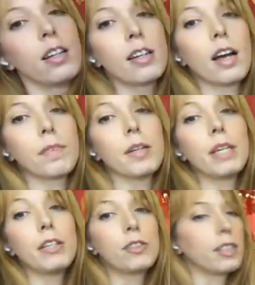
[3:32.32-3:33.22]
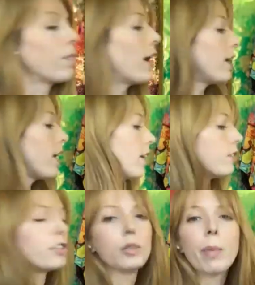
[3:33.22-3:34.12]
I'm going to be using my can of
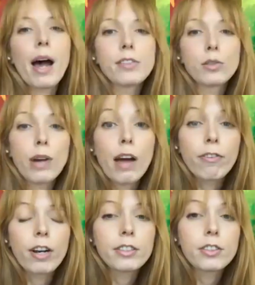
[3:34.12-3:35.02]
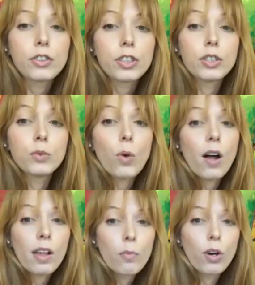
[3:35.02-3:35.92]
soup as a reference too
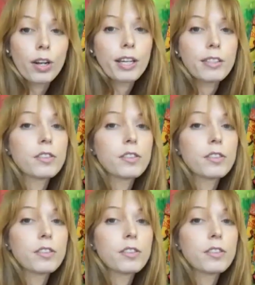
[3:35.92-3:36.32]
while I'm working,